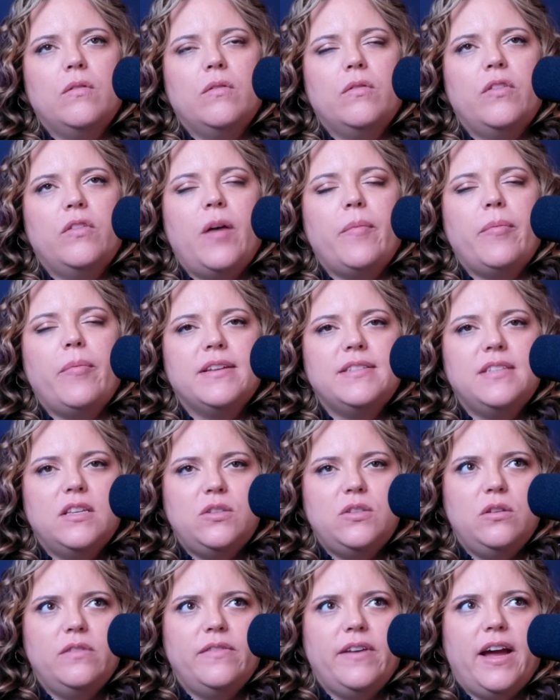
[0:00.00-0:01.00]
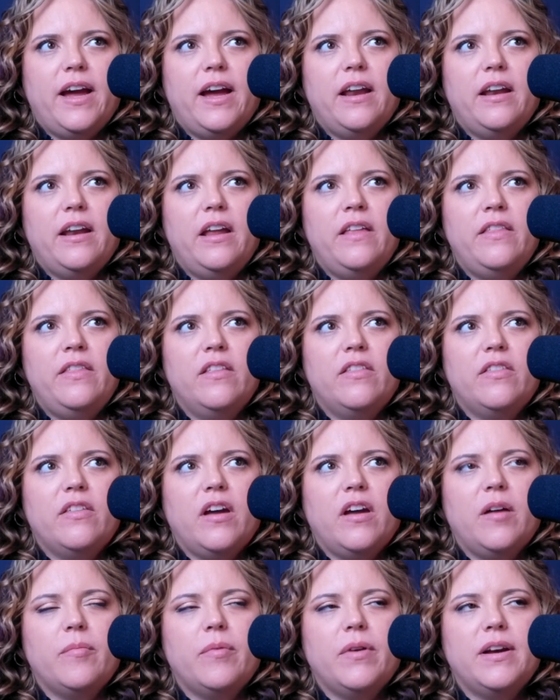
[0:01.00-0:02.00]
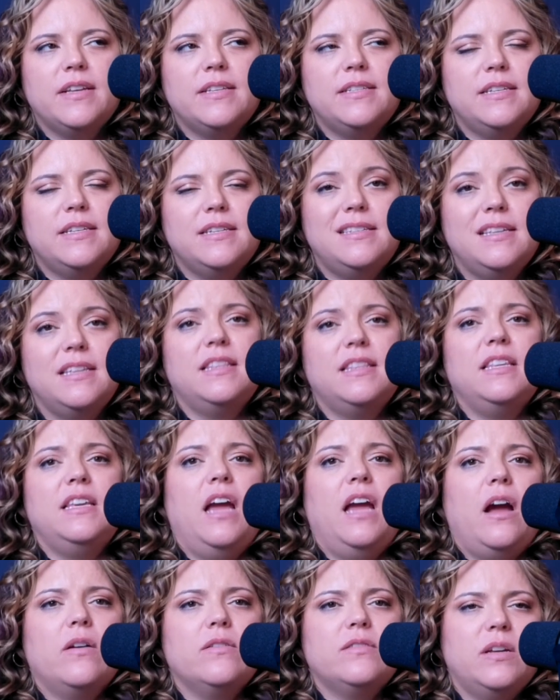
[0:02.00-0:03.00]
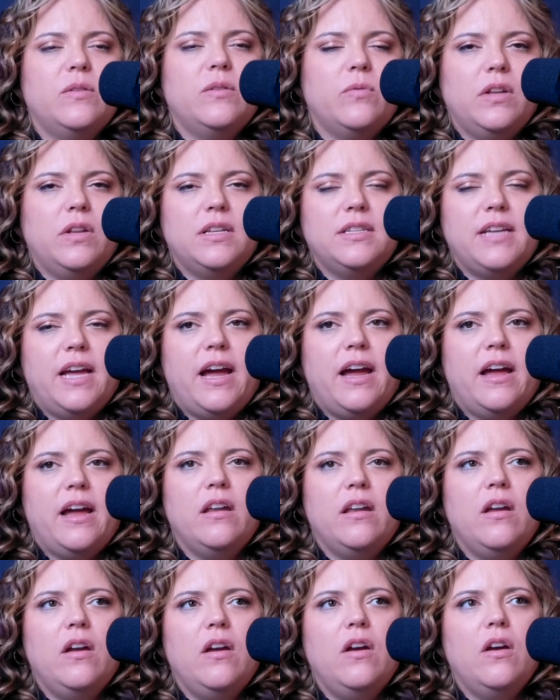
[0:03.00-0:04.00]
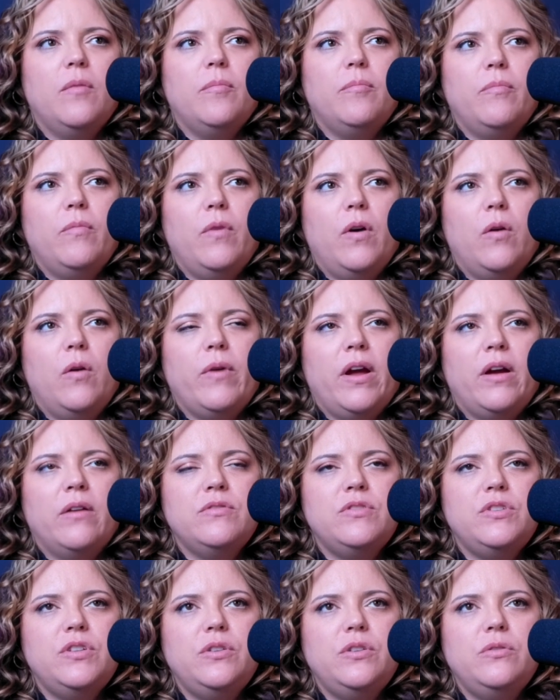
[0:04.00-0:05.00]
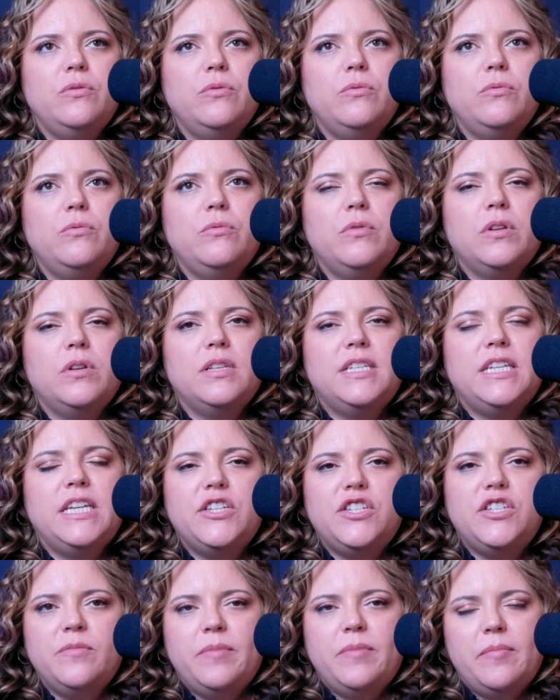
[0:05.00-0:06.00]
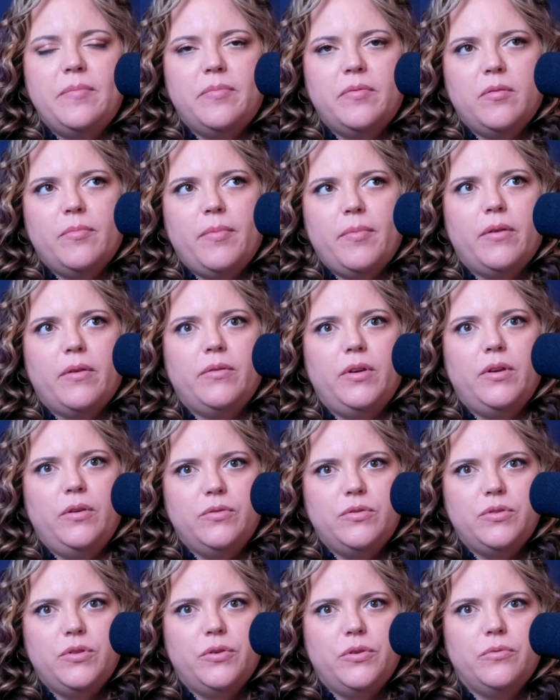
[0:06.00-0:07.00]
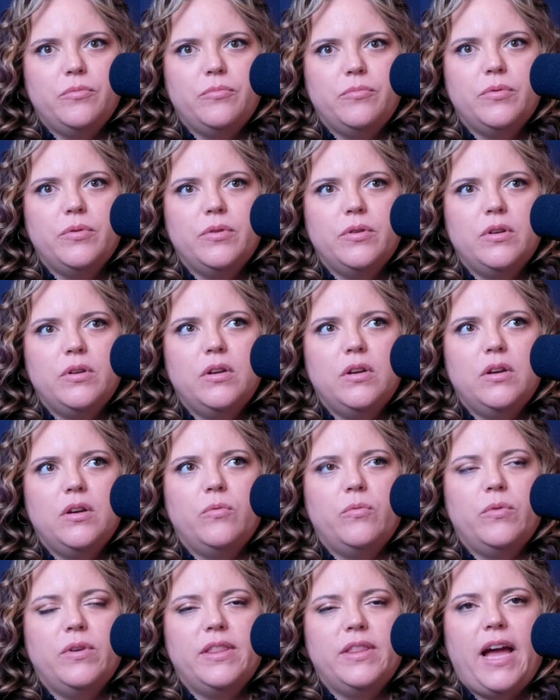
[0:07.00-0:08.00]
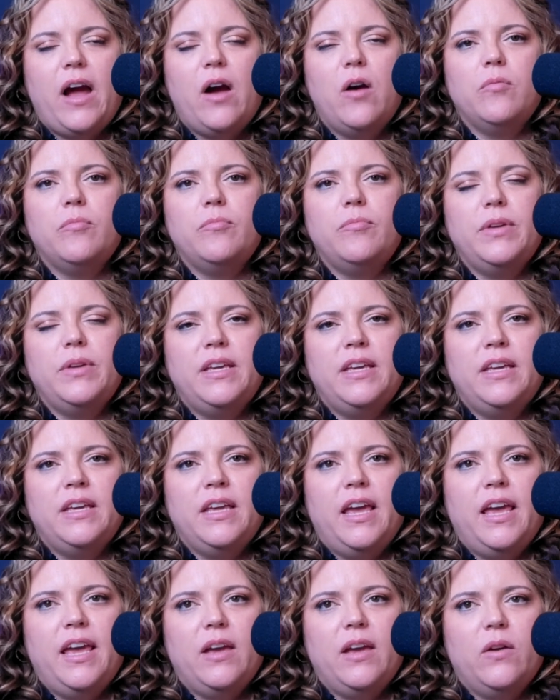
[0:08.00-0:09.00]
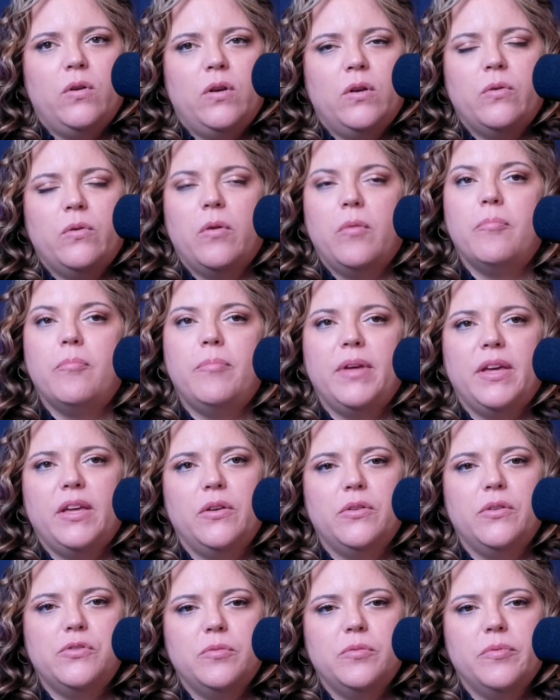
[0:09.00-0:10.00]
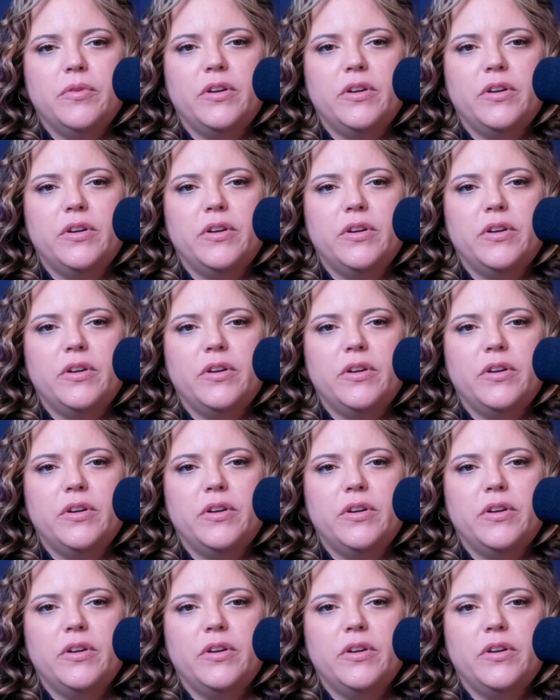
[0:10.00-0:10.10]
thought process you've had and the thought process that the outside world has had around you teaching people about YouTube without being a quote unquote big YouTuber